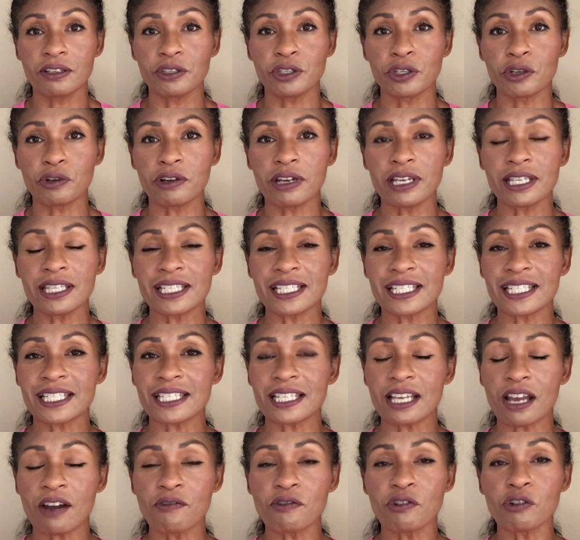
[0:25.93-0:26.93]
During the
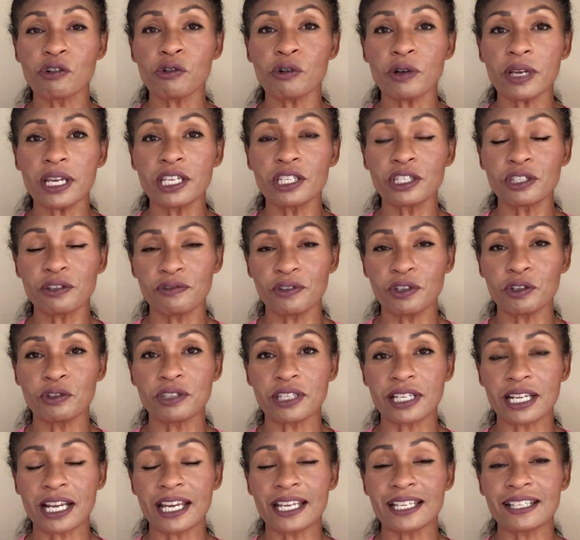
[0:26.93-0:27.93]
several
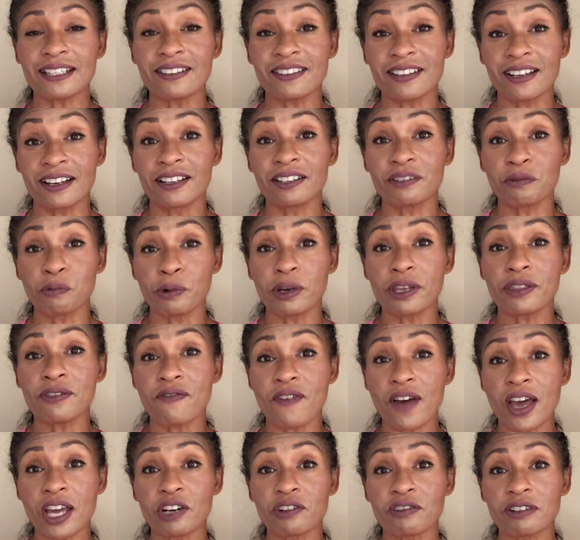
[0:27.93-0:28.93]
interviews that I'd done
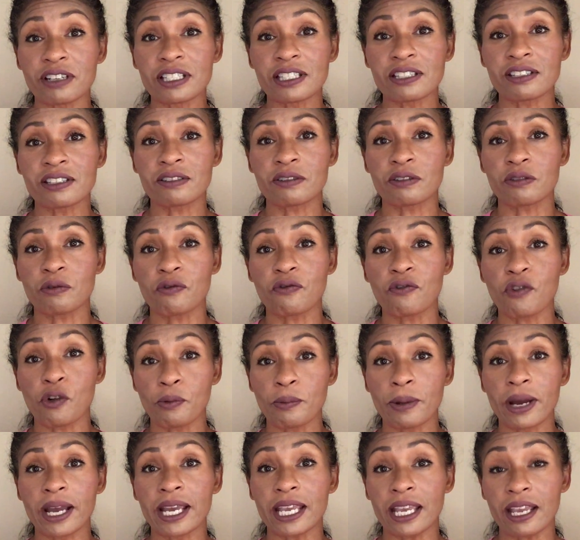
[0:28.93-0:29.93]
with veterans
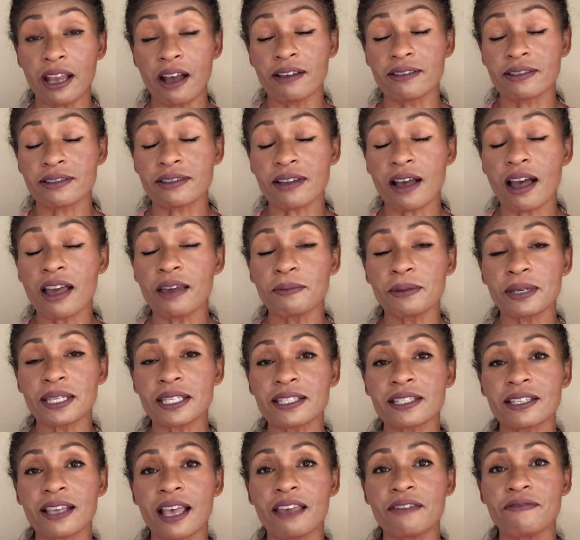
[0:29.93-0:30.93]
for my
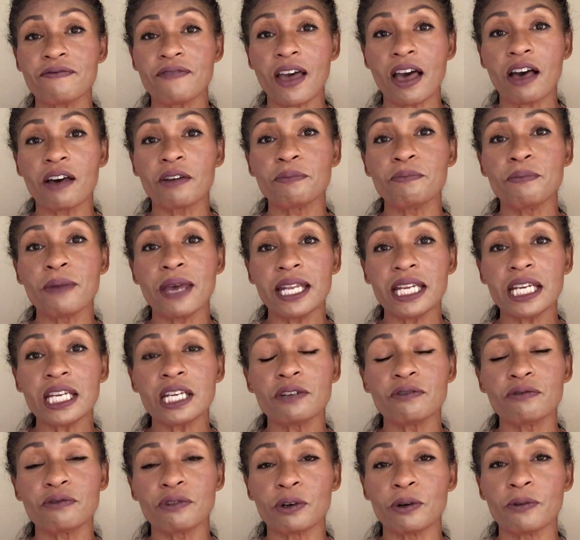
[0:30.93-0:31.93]
assignments, I found
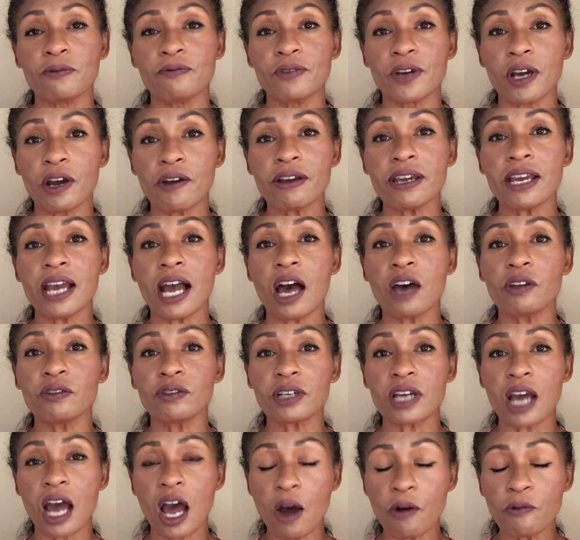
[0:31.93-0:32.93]
many of them very
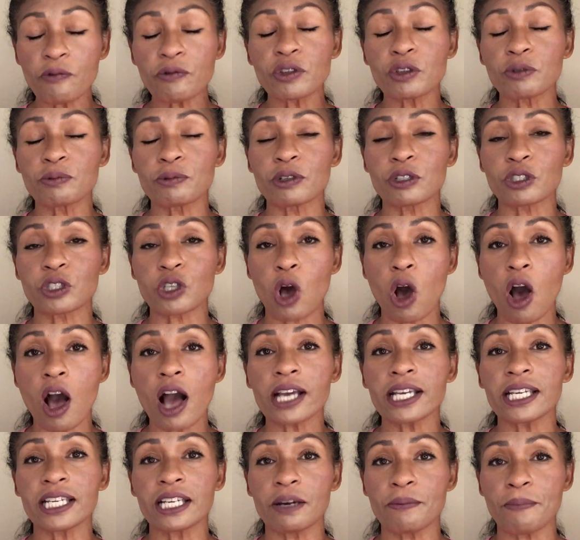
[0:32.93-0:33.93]
uncomfortable
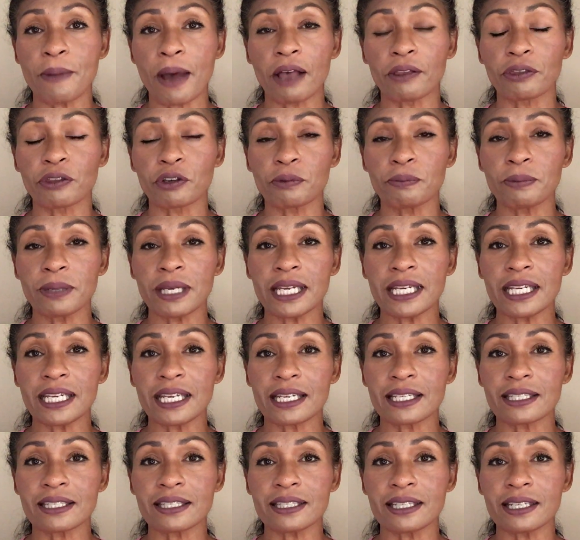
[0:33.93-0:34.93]
talking about their
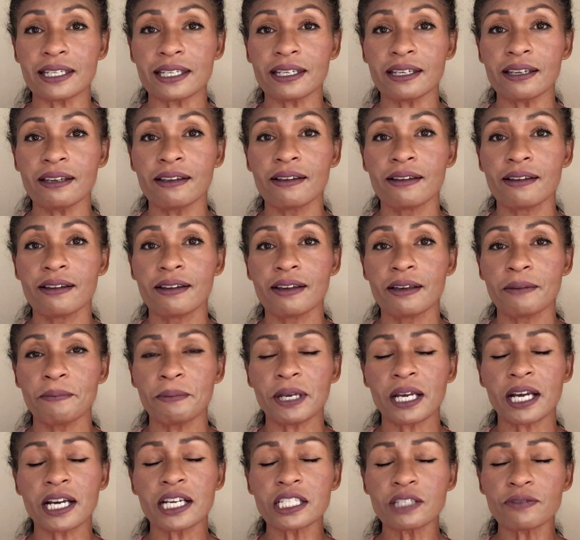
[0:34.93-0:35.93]
PTSD
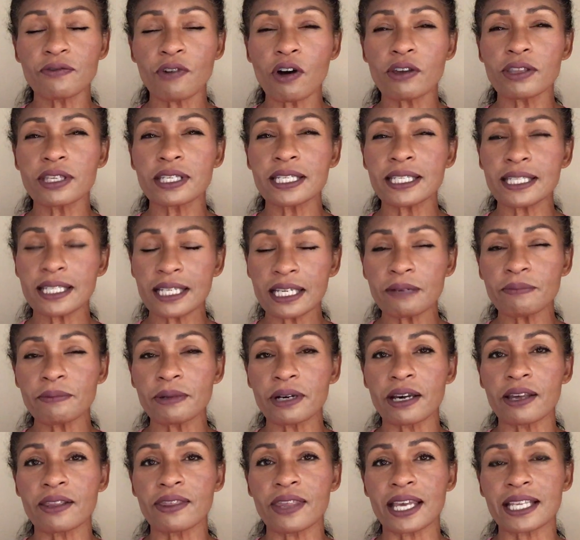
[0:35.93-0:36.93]
because of all the
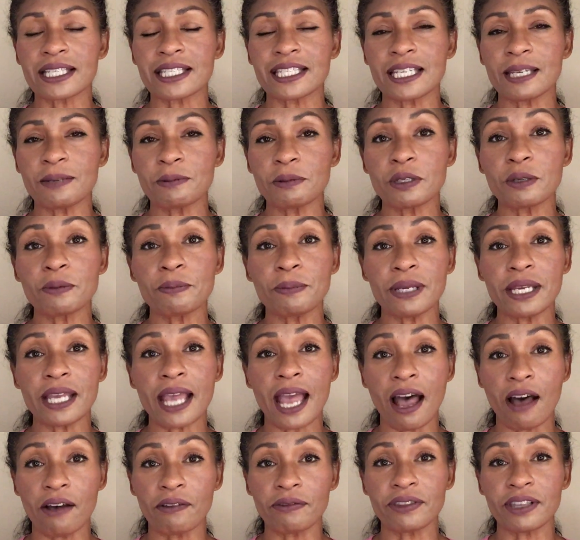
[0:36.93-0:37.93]
stigma that seems to
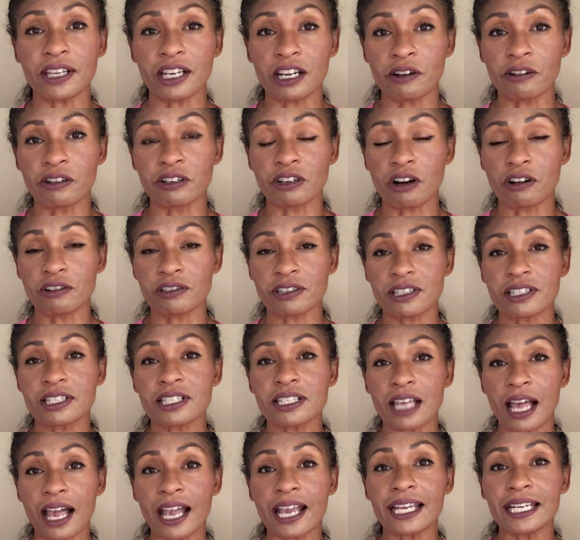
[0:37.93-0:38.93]
be out there in our
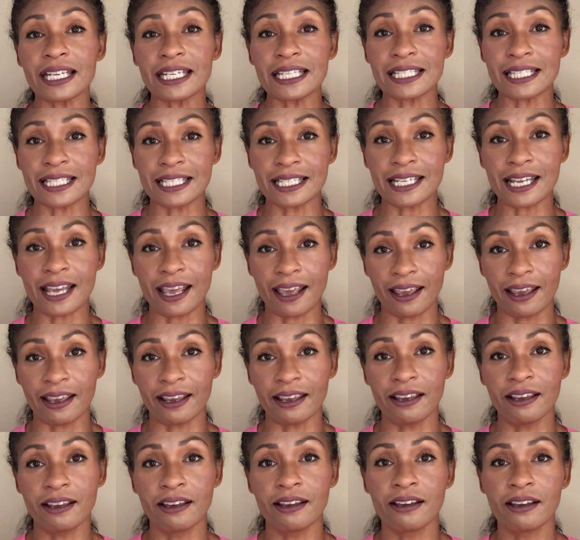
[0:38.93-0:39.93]
society
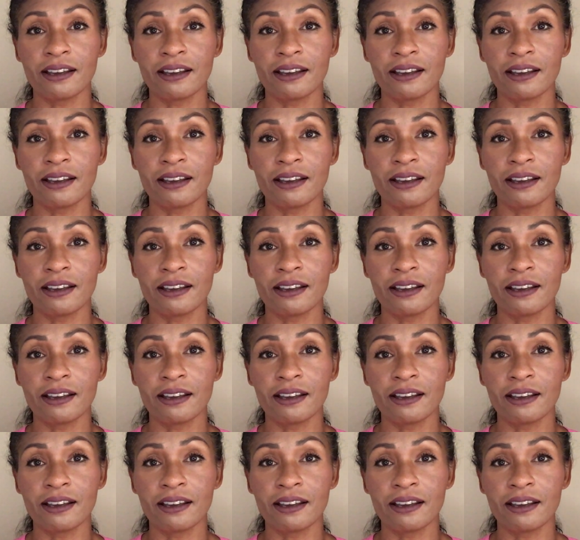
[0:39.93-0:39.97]
today.